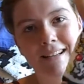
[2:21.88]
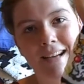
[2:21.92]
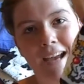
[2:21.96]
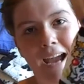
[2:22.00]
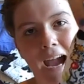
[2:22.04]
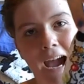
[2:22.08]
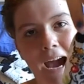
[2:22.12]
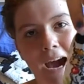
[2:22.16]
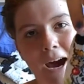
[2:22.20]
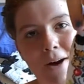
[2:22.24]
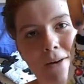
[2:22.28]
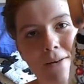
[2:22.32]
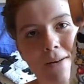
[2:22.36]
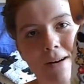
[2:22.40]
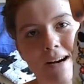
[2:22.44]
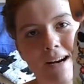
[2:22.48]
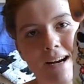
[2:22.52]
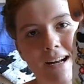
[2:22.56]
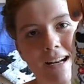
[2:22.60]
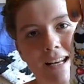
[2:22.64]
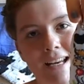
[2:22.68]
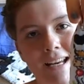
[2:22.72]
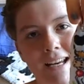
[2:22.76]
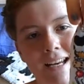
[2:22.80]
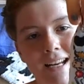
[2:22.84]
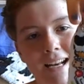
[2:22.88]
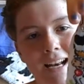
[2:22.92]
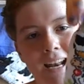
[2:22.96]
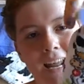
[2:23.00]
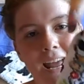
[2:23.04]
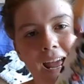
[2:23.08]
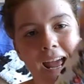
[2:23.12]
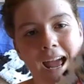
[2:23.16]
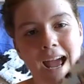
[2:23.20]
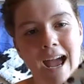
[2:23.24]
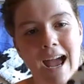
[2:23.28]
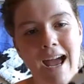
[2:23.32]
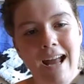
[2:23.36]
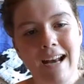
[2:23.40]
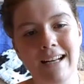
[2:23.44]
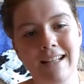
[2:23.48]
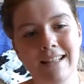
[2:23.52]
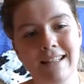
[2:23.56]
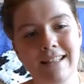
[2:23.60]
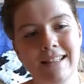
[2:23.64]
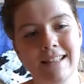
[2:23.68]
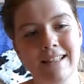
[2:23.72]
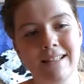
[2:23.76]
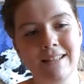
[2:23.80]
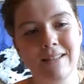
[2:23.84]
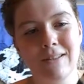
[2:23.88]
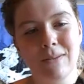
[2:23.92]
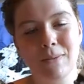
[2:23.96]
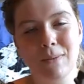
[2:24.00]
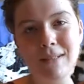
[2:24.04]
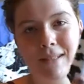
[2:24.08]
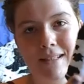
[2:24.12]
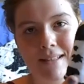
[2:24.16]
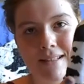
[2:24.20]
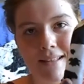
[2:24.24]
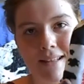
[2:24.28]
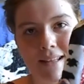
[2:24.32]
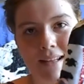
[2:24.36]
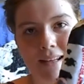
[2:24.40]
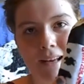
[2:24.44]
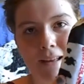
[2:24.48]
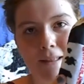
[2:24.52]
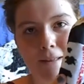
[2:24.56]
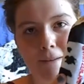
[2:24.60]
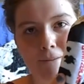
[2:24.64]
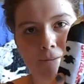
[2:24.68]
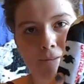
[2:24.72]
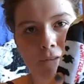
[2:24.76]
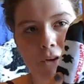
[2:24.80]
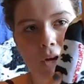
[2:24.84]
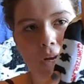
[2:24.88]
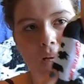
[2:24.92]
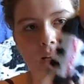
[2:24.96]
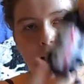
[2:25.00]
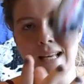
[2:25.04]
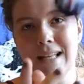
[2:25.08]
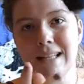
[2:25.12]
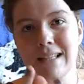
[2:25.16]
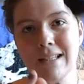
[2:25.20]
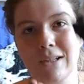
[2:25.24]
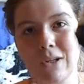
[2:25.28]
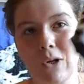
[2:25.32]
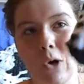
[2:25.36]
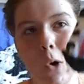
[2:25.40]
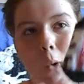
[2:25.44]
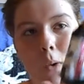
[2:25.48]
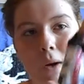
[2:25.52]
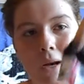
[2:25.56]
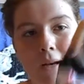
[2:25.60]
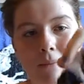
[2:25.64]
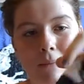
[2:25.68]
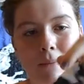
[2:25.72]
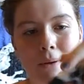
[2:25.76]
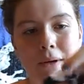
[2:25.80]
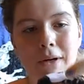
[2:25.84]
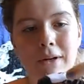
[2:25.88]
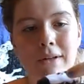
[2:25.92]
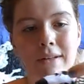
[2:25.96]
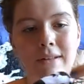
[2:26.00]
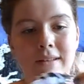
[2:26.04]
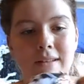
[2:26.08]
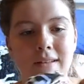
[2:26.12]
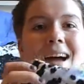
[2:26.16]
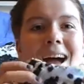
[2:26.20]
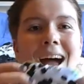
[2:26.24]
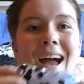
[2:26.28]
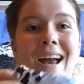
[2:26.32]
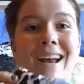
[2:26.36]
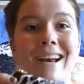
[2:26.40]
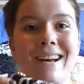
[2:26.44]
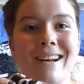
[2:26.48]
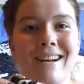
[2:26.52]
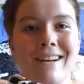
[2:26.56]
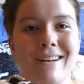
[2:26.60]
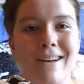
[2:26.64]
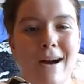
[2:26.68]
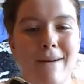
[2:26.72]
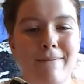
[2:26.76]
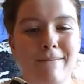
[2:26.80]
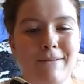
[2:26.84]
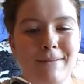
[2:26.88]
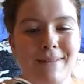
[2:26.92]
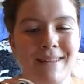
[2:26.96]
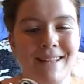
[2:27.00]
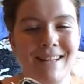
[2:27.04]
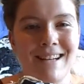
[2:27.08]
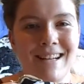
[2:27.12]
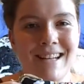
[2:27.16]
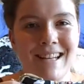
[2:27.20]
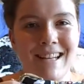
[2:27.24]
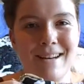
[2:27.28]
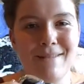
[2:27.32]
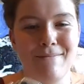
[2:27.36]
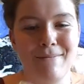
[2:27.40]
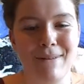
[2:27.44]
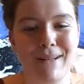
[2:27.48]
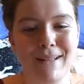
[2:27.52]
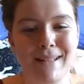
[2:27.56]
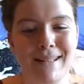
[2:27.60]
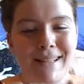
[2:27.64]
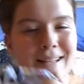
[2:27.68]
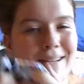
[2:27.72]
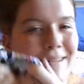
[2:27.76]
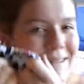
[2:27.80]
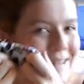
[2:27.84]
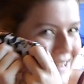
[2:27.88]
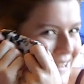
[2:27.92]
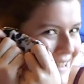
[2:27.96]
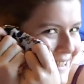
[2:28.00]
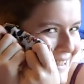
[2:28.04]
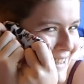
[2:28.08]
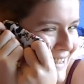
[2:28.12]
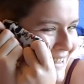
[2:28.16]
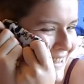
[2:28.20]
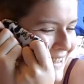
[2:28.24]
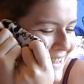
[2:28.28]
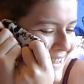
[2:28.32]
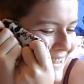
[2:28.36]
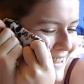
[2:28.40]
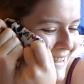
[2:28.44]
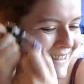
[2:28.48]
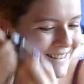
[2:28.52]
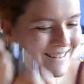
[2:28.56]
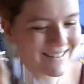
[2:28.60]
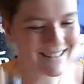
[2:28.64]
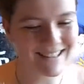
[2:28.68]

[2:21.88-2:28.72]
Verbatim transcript: cow on it and it says Switzerland on the foot. It's a coin purse. I got a compliment on it in Barcelona. Ooh.